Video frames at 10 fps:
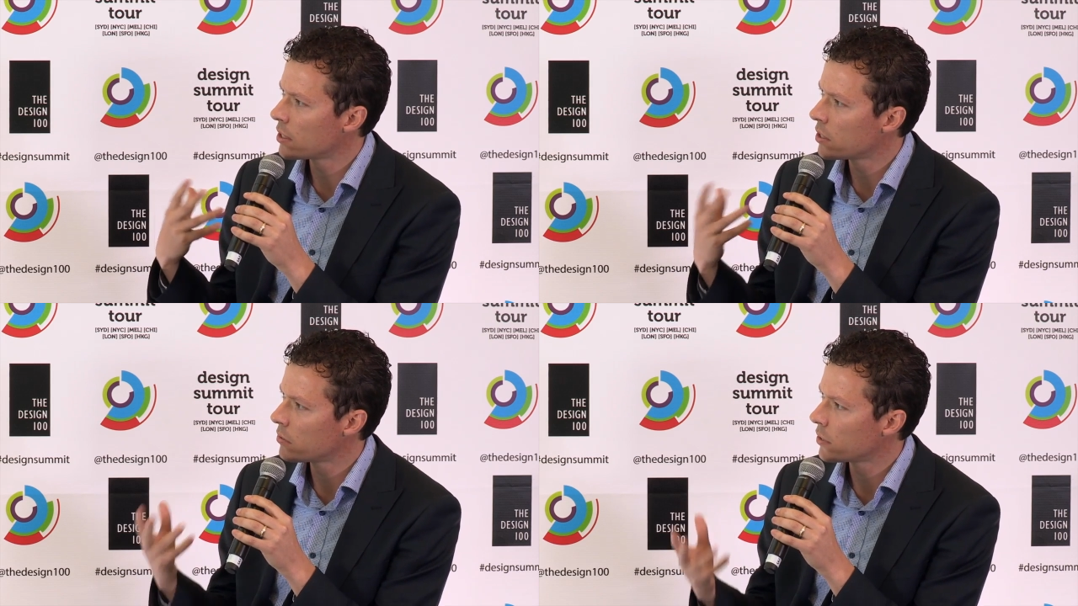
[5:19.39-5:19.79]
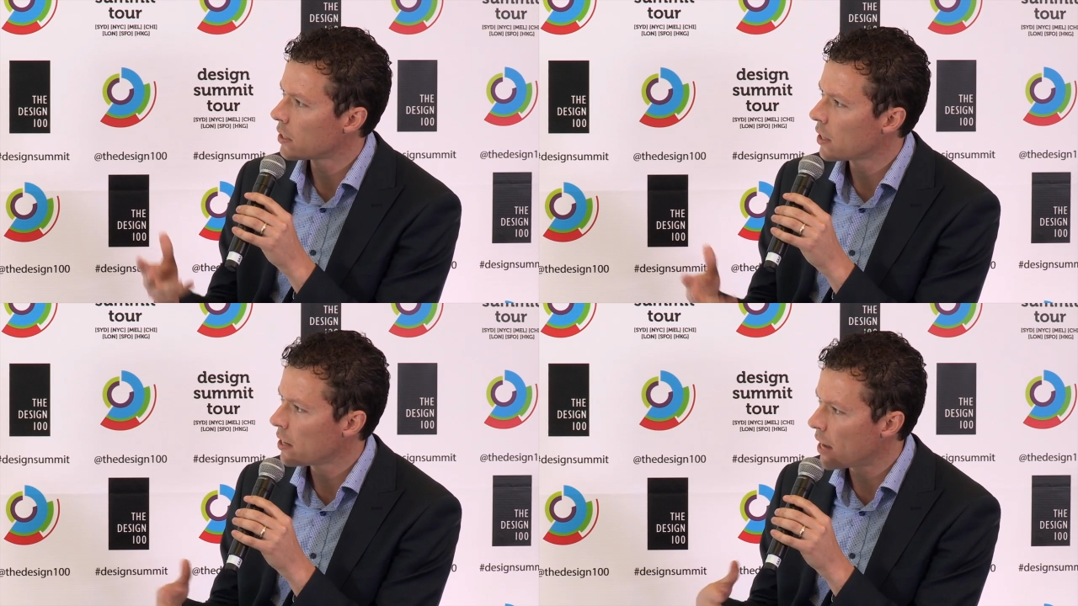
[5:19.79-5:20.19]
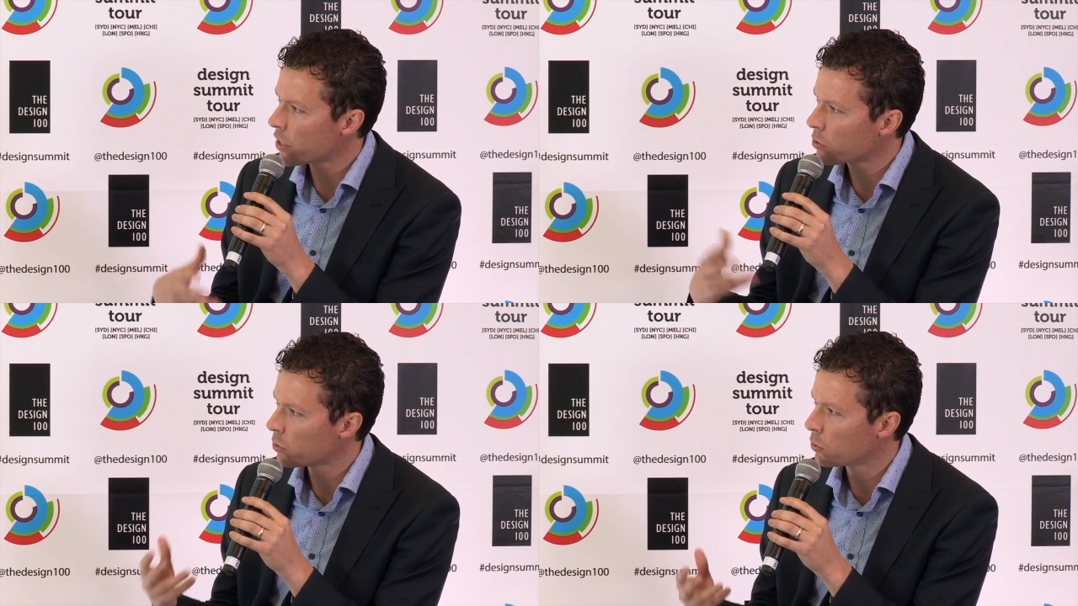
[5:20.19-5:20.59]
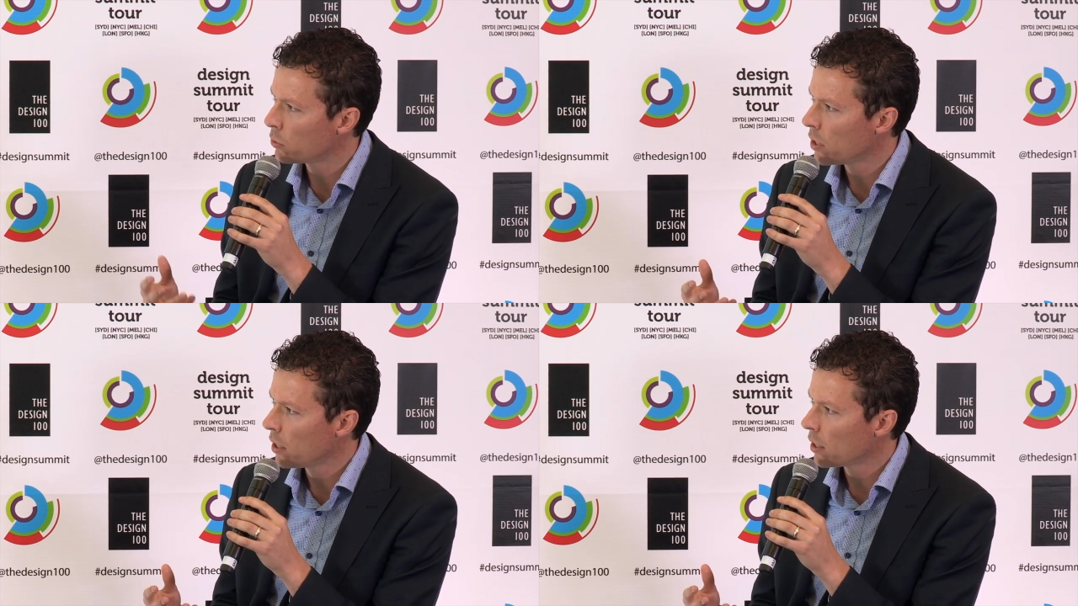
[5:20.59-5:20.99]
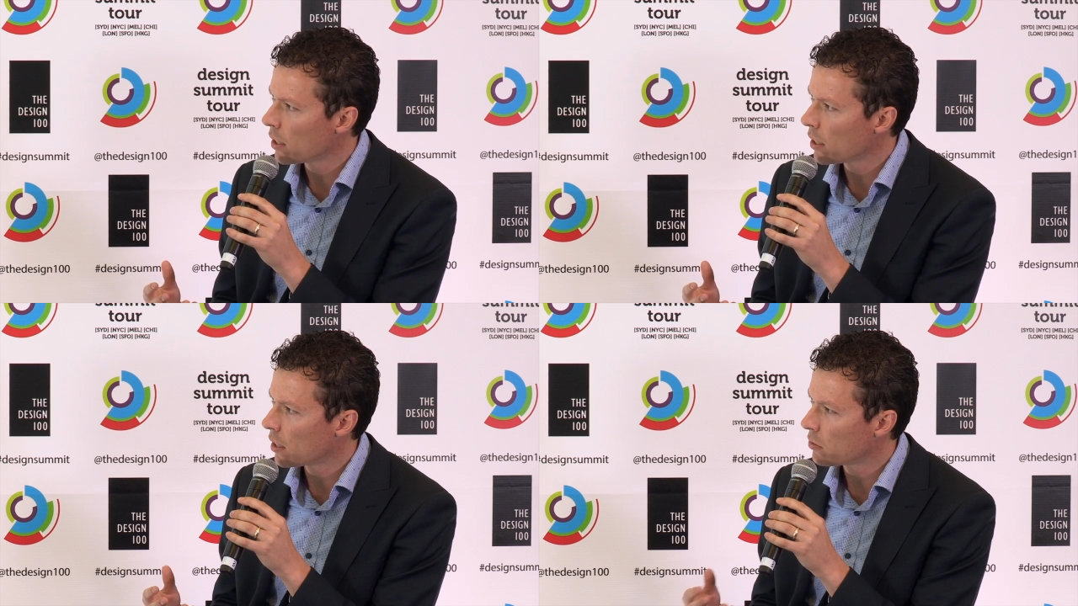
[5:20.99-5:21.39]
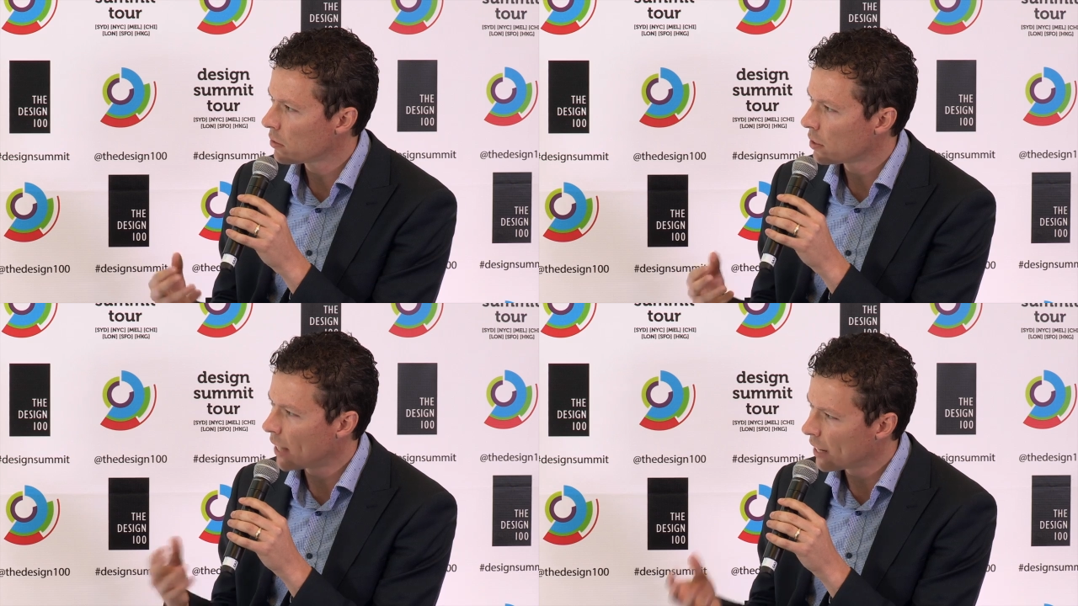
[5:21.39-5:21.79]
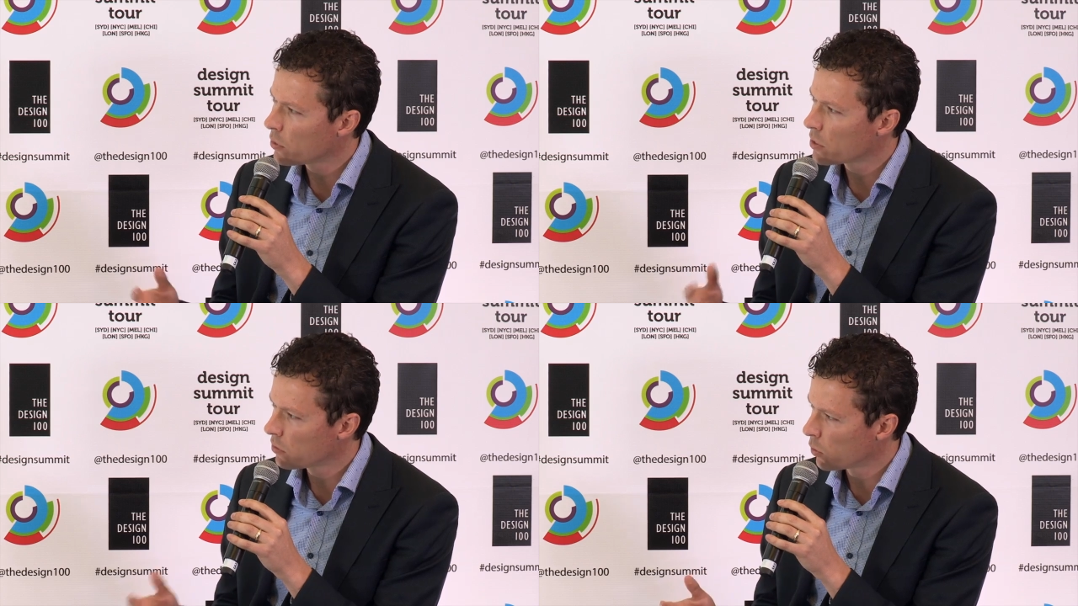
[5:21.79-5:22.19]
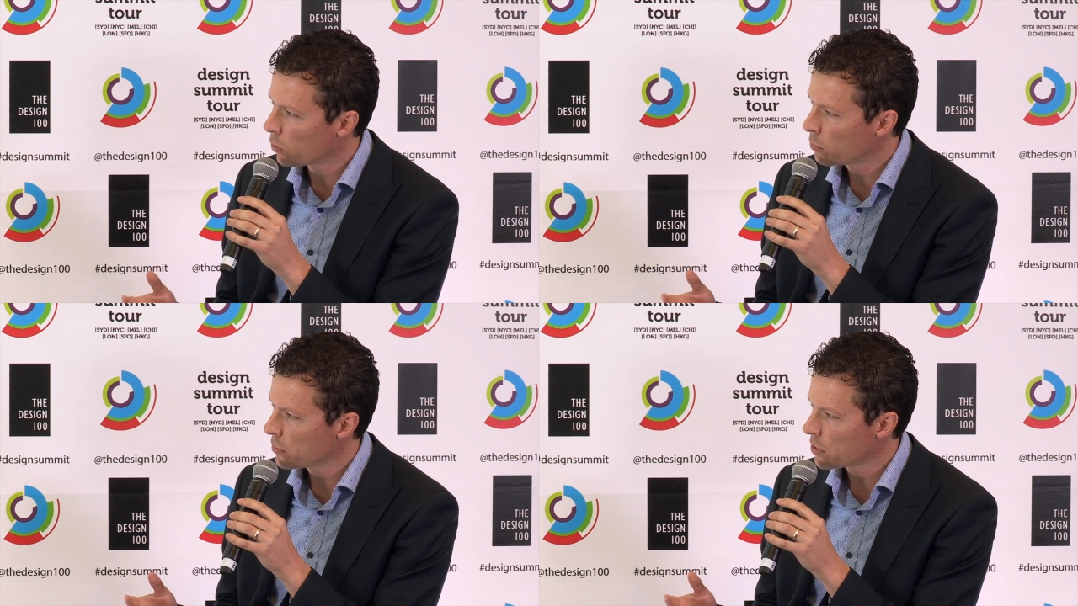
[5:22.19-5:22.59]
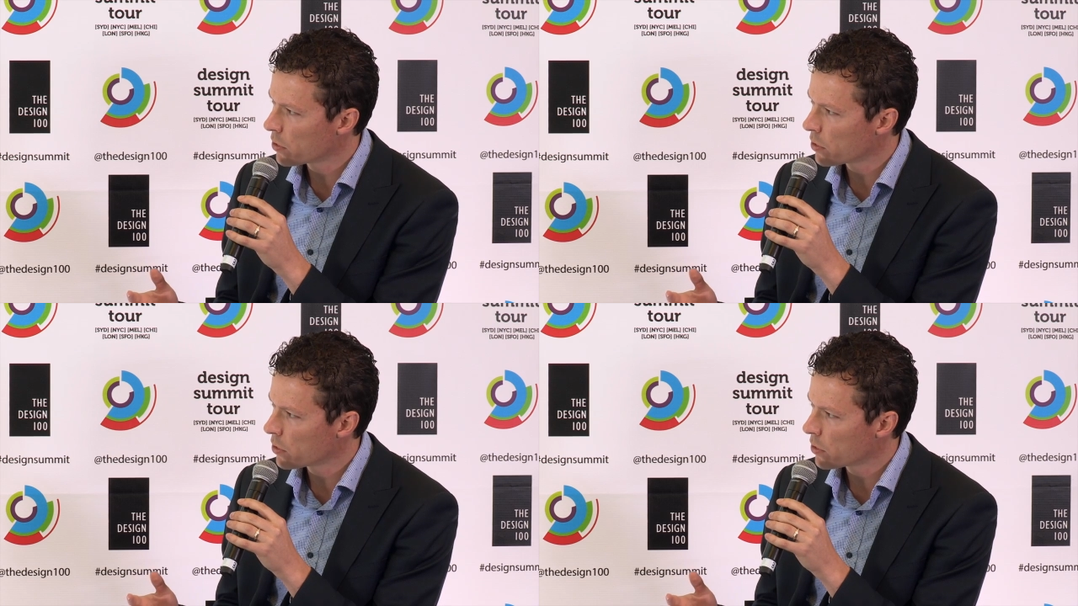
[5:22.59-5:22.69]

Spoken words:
idea of a natural language form.